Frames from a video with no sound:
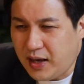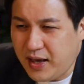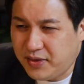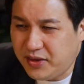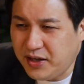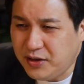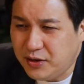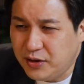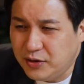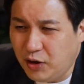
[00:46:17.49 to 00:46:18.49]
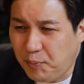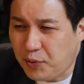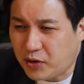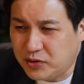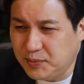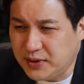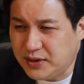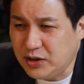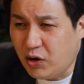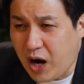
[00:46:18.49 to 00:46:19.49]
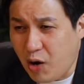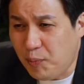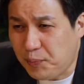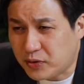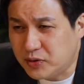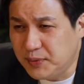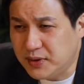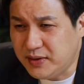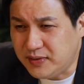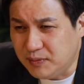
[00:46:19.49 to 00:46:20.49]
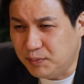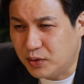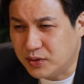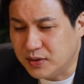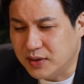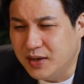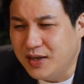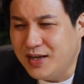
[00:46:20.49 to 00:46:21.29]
I think your proximity or our proximity is important.